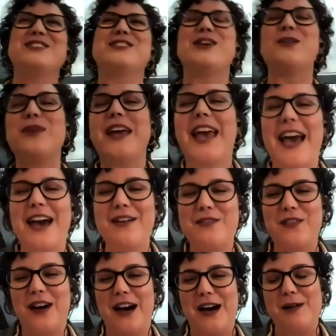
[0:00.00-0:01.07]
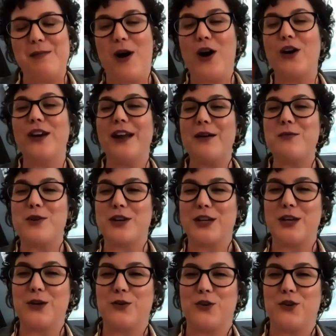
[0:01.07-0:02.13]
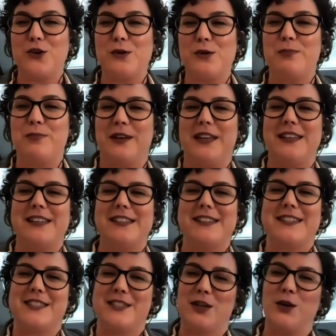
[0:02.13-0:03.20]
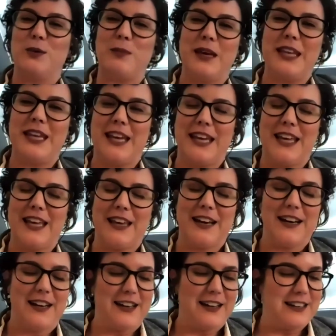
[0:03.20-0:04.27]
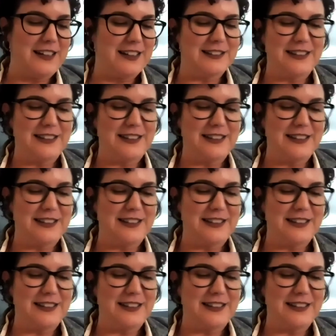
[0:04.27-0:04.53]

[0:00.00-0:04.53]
so we have um, our networking group is still meeting uh,